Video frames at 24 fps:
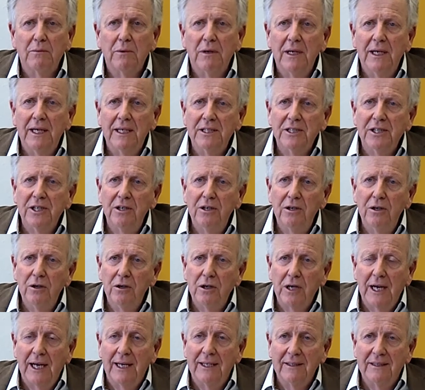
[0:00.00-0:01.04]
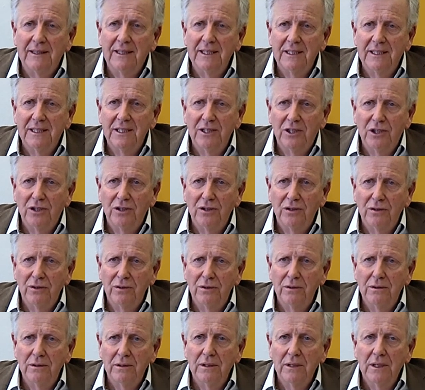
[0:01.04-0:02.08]
well, let's look at this
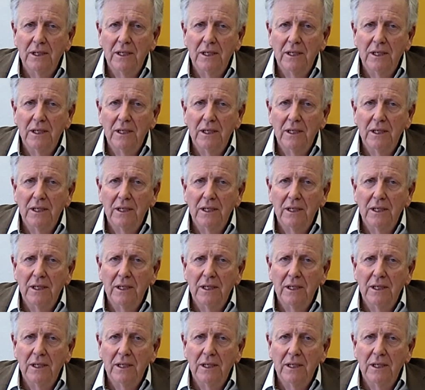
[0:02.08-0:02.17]
issue